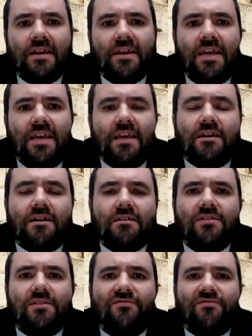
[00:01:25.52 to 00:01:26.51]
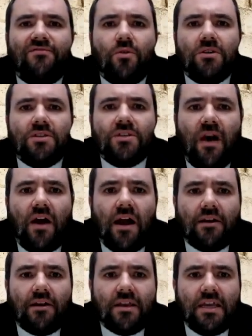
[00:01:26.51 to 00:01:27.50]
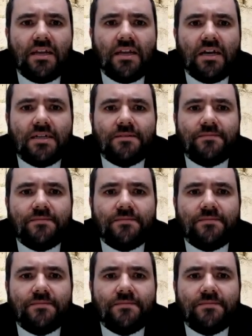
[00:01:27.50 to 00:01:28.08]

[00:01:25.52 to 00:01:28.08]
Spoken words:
Here, the focus of our Kinnah